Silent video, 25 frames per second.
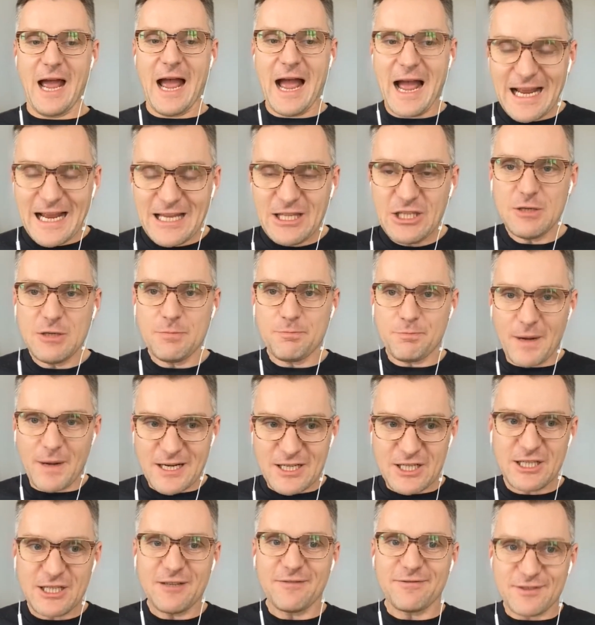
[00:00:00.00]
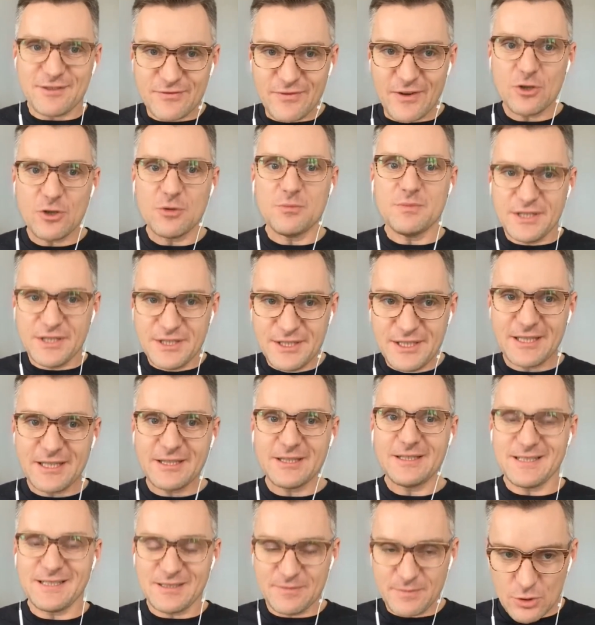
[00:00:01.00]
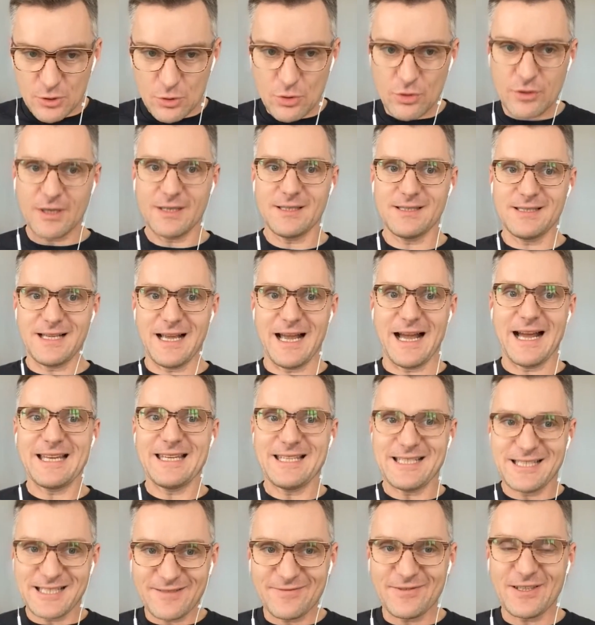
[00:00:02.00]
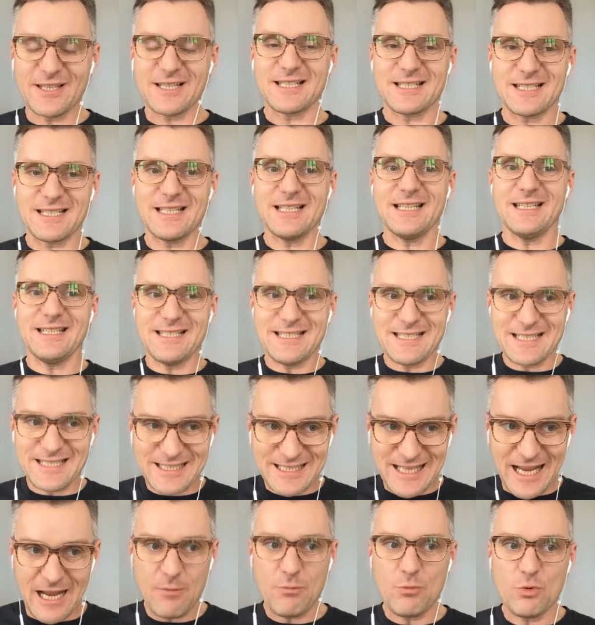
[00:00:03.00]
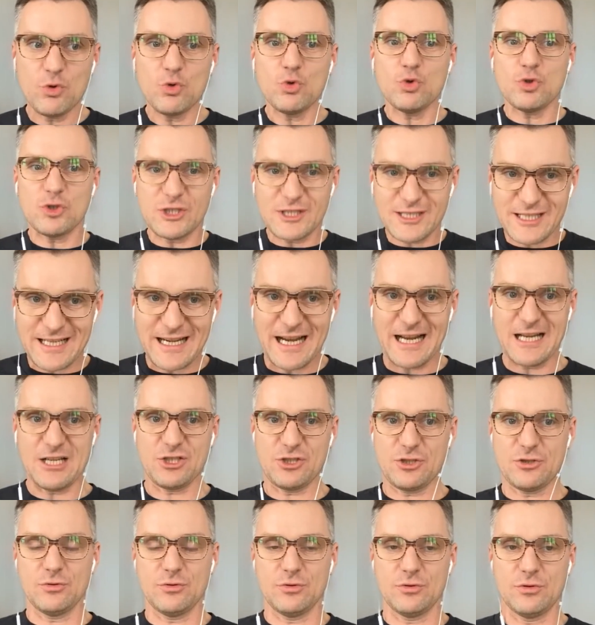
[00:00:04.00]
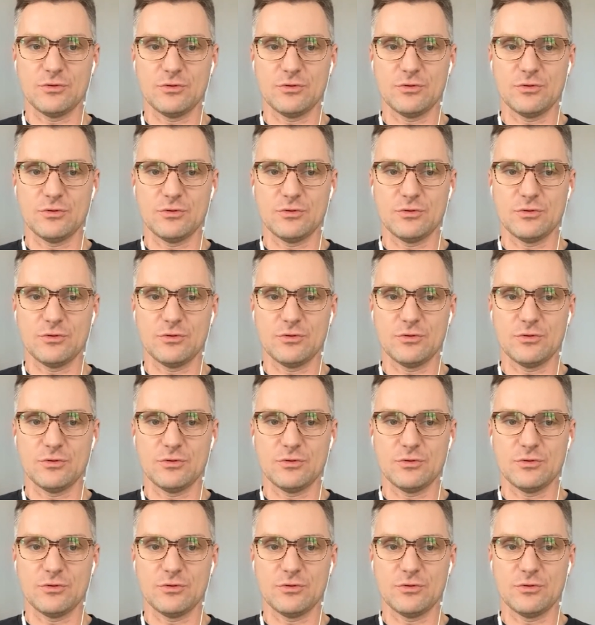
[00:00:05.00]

They carried their idiocy to the end and made a most ruinous mistake for themselves.